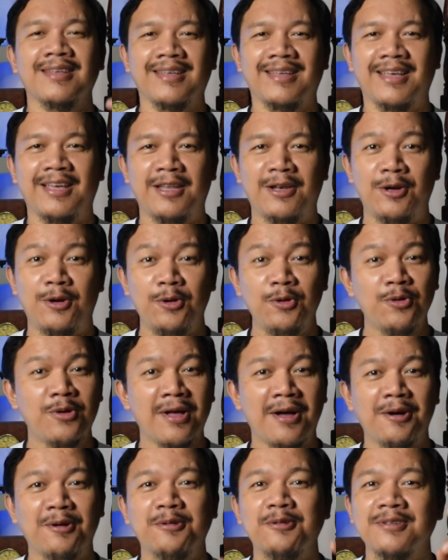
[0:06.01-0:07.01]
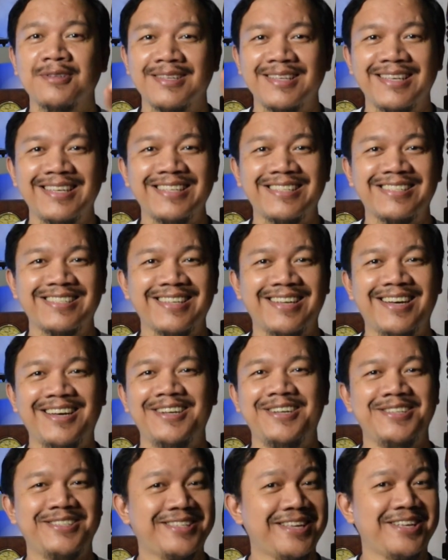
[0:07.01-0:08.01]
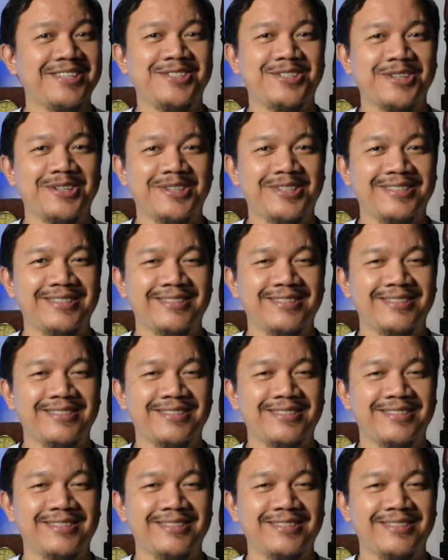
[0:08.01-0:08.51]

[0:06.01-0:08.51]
And lugaw is an essential.